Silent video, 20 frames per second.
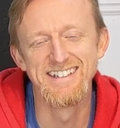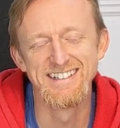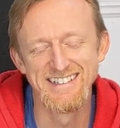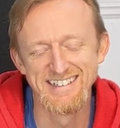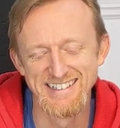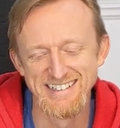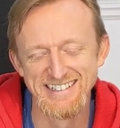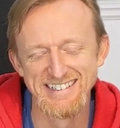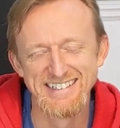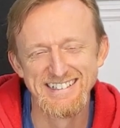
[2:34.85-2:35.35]

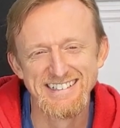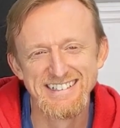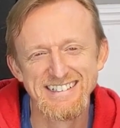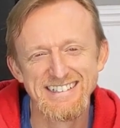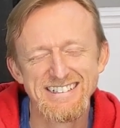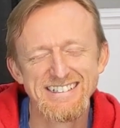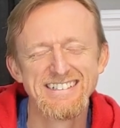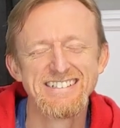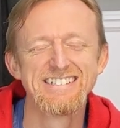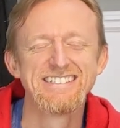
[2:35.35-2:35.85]

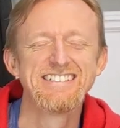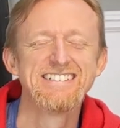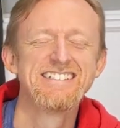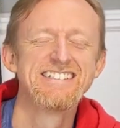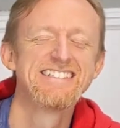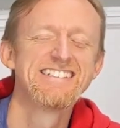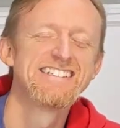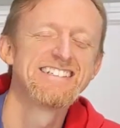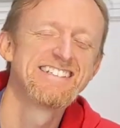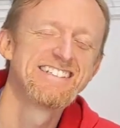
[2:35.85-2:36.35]

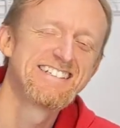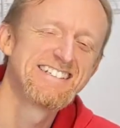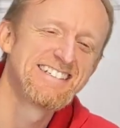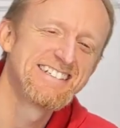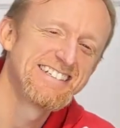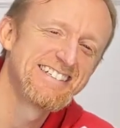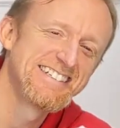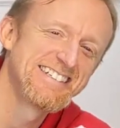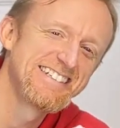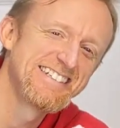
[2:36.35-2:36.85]

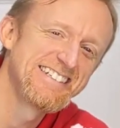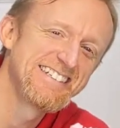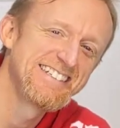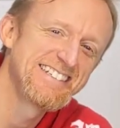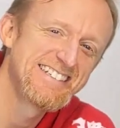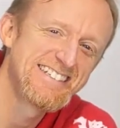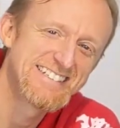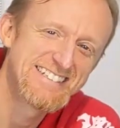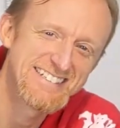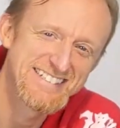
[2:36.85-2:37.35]

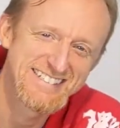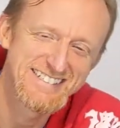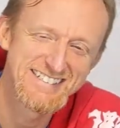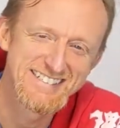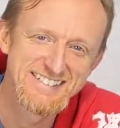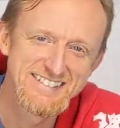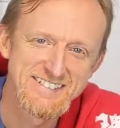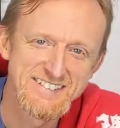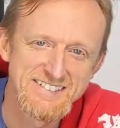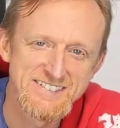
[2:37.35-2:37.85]

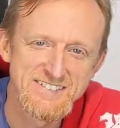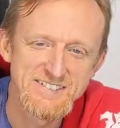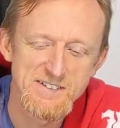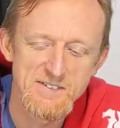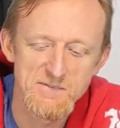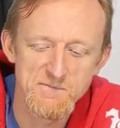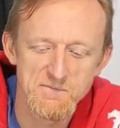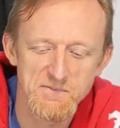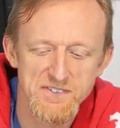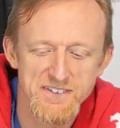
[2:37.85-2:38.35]

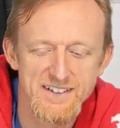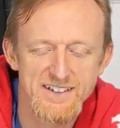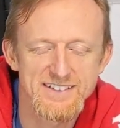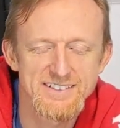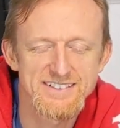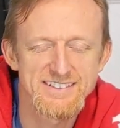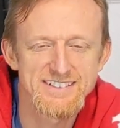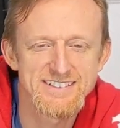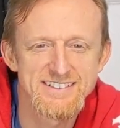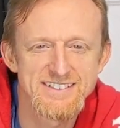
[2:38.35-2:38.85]

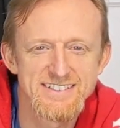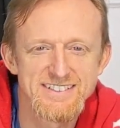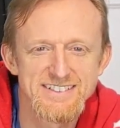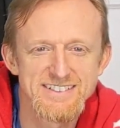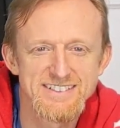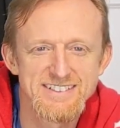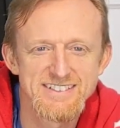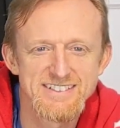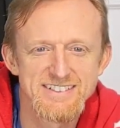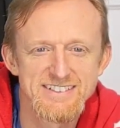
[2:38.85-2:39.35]

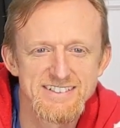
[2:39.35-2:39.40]
This person isn't speaking.